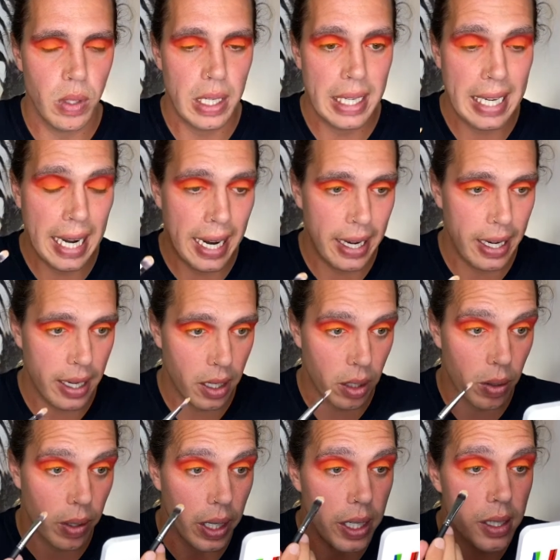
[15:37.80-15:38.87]
cutting a
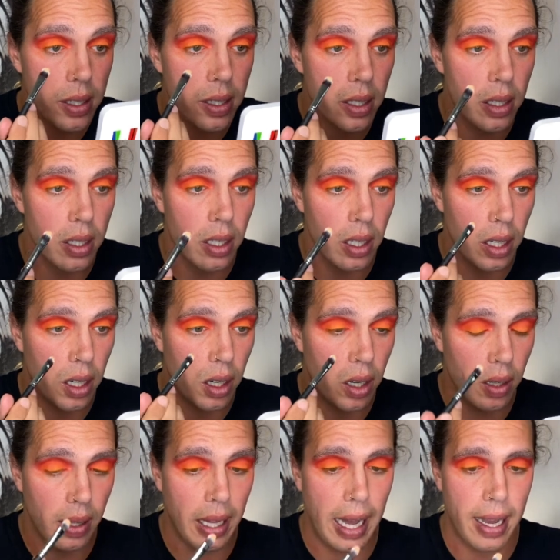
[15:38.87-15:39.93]
crease
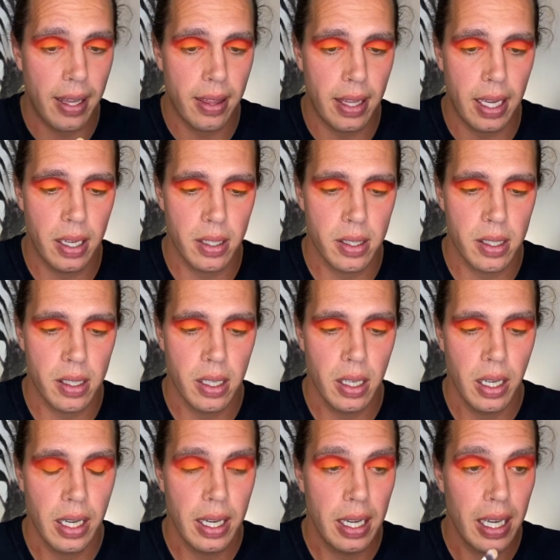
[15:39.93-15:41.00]
like this
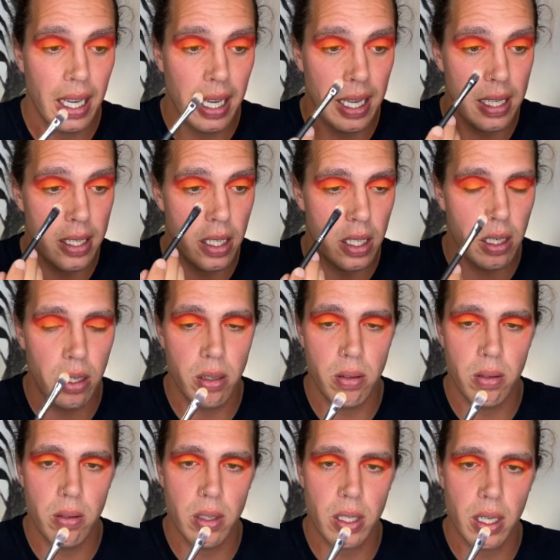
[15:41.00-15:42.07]
is to
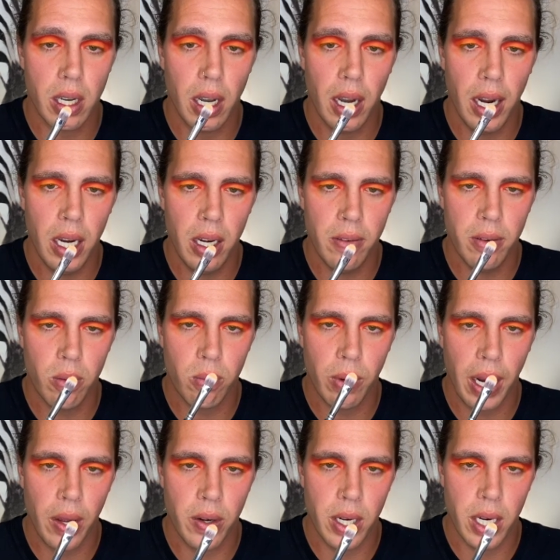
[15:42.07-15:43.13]
use kind of a
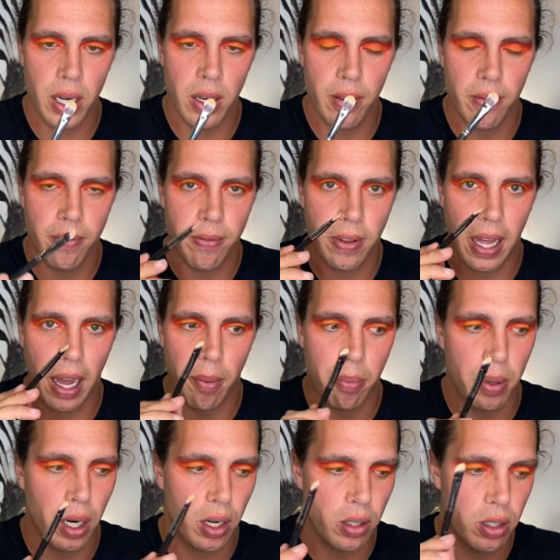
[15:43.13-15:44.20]
rounded flat
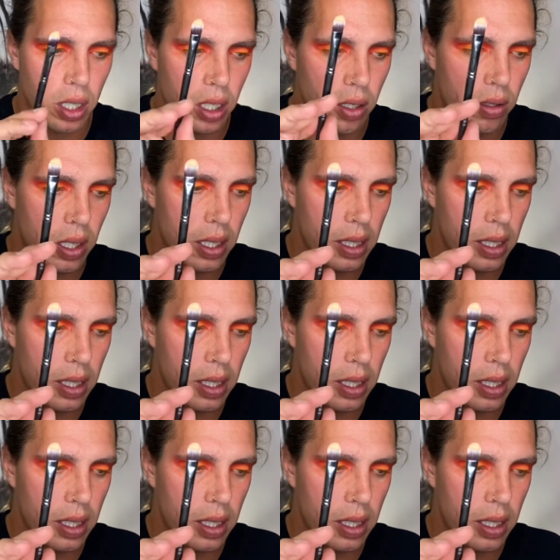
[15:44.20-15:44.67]
brush. So you can